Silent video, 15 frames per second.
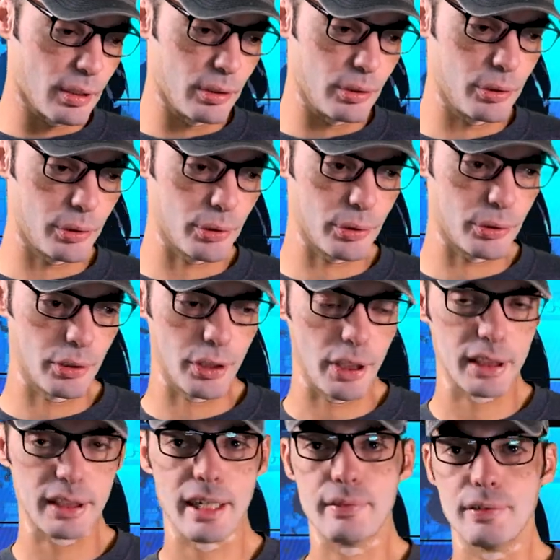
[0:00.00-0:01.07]
you do
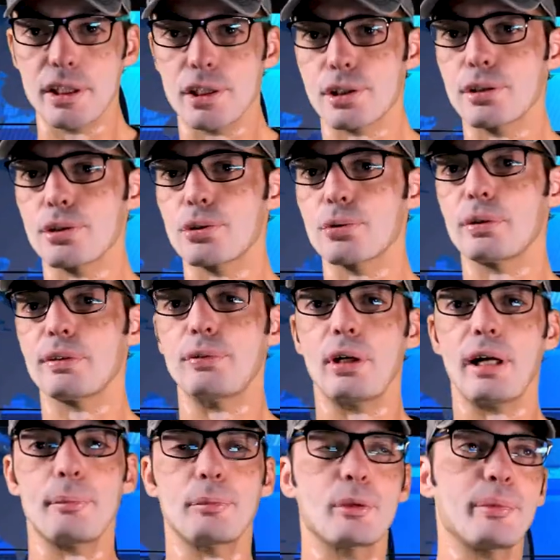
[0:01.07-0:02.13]
not have issues with
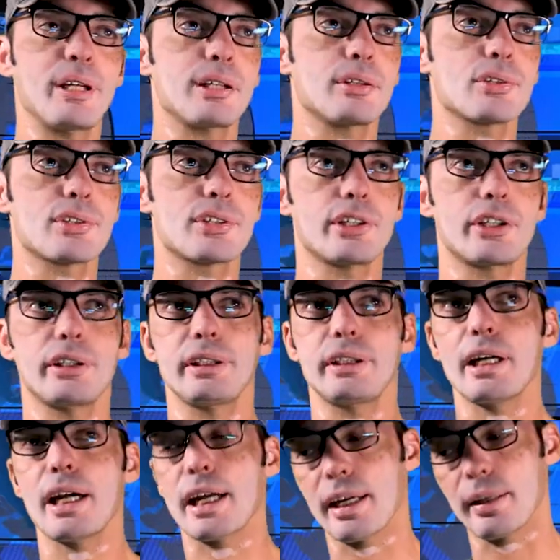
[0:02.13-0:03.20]
ripe tomatoes, they're
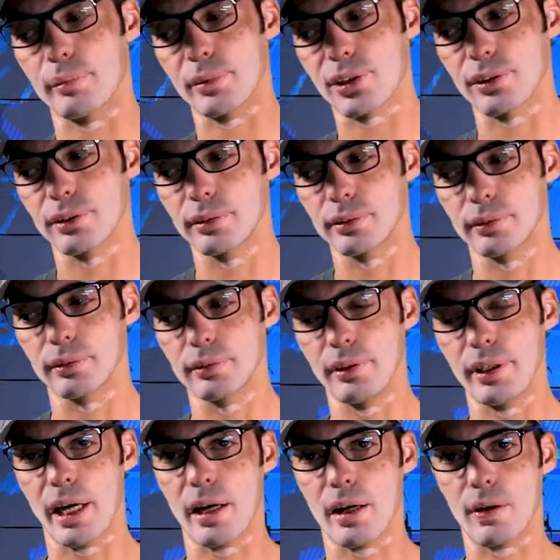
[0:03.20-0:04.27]
timed.
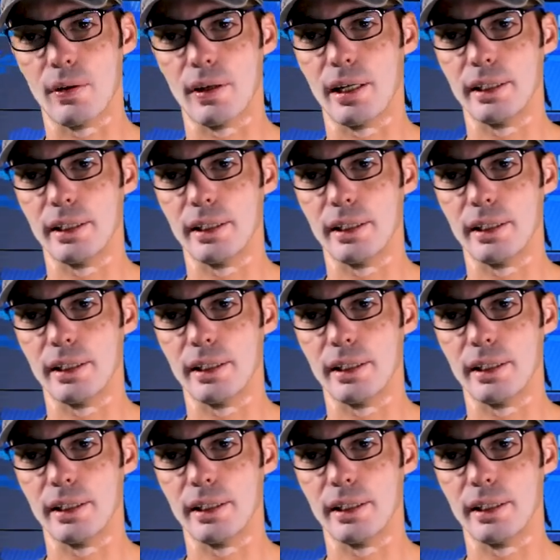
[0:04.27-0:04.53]
Now,